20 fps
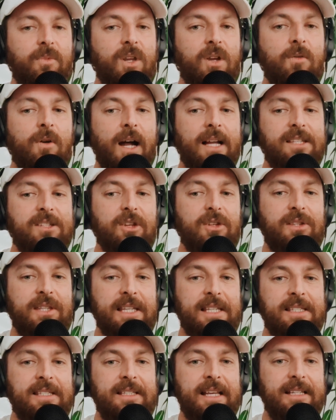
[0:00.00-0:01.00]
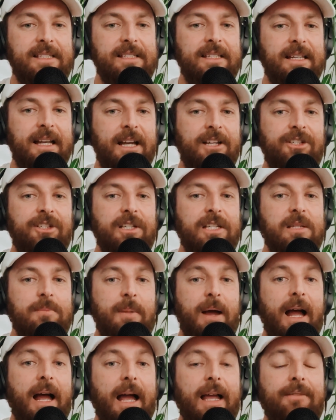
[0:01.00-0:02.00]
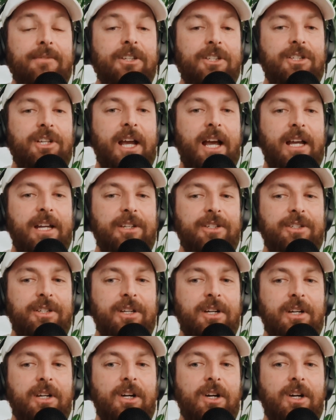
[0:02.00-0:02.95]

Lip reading: right? So this destination is behavior change.